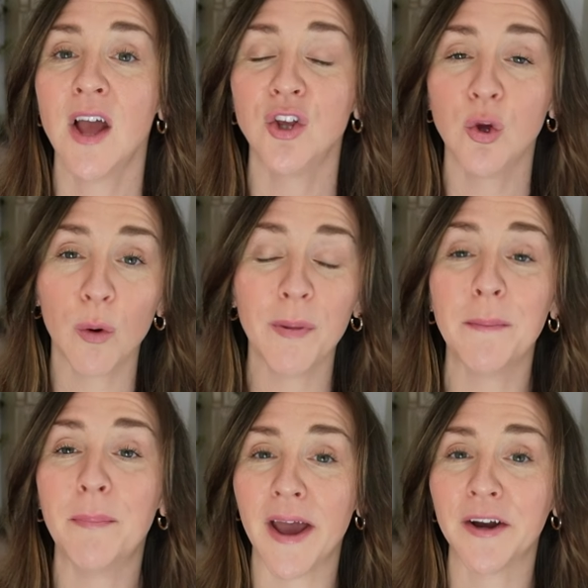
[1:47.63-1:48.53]
you will be
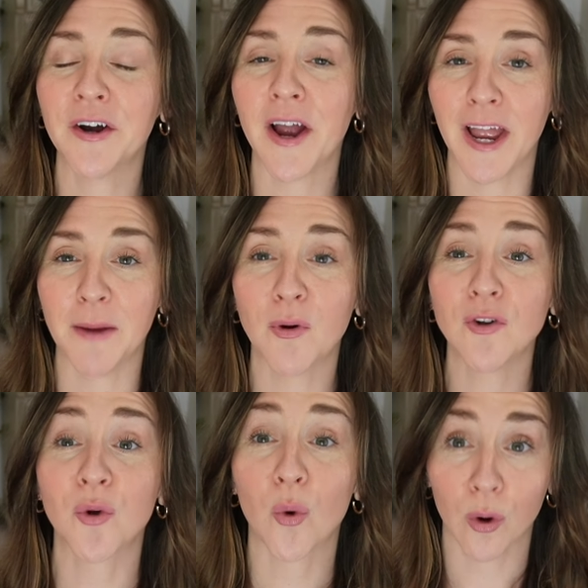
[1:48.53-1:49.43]
better able
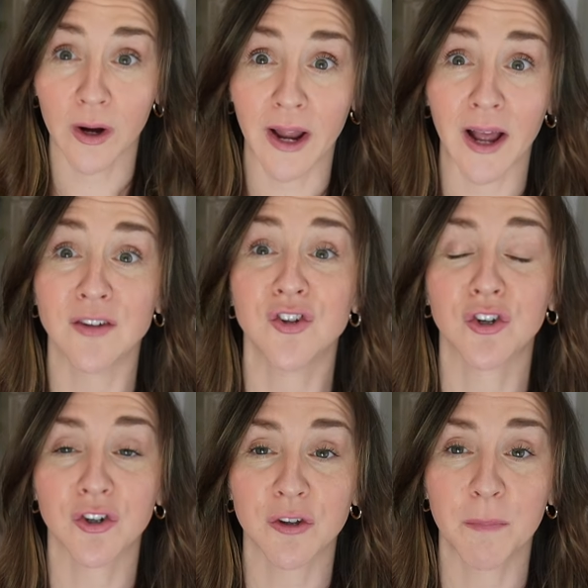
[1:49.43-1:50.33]
to organize
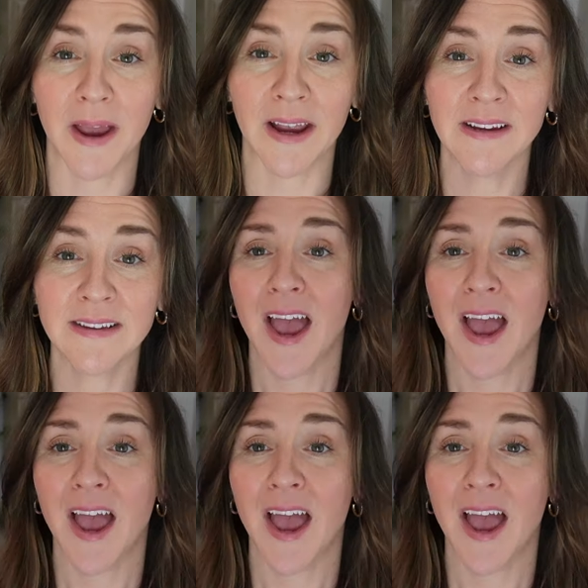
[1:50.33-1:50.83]
your space